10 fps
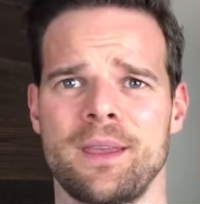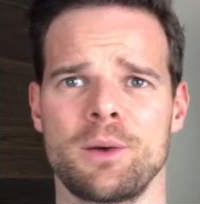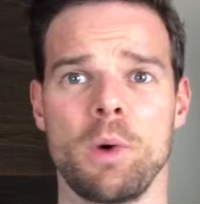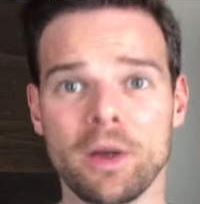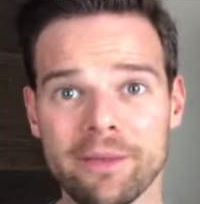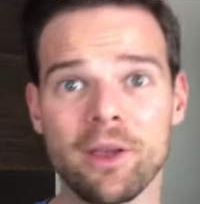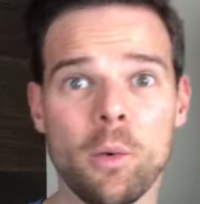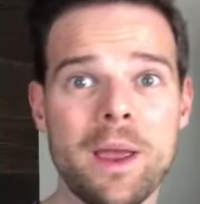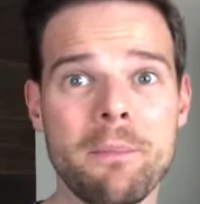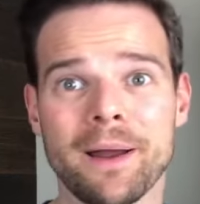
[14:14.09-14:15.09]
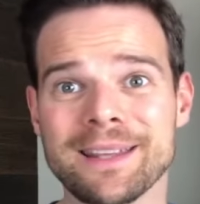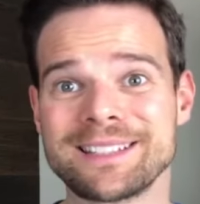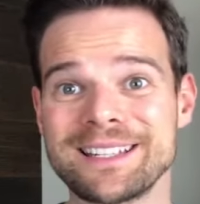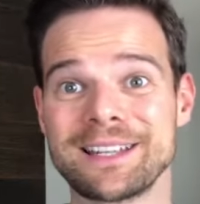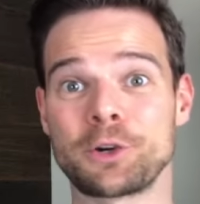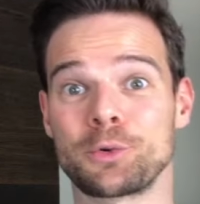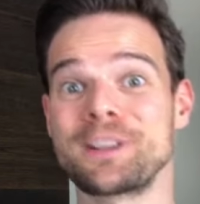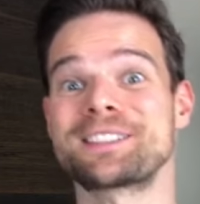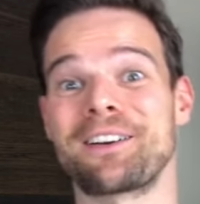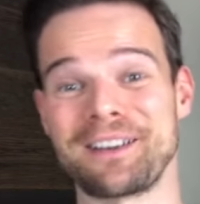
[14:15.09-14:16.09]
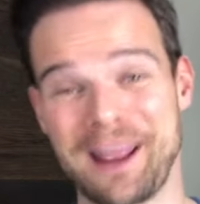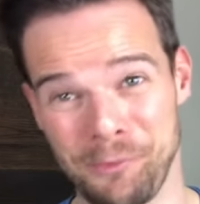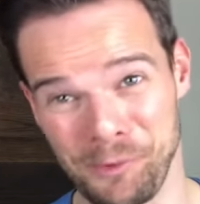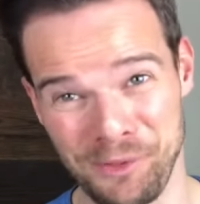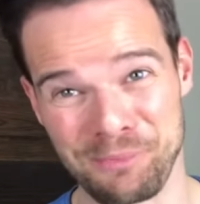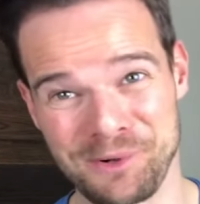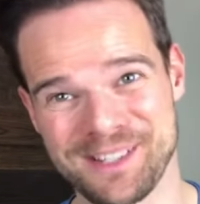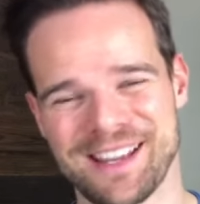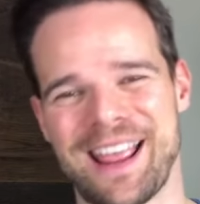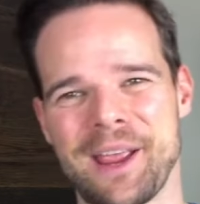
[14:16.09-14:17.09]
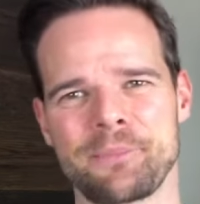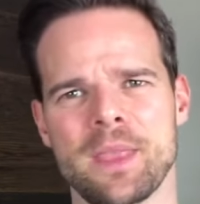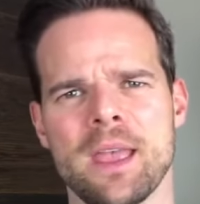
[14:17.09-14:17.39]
While giving away money didn't increase our net worth per se,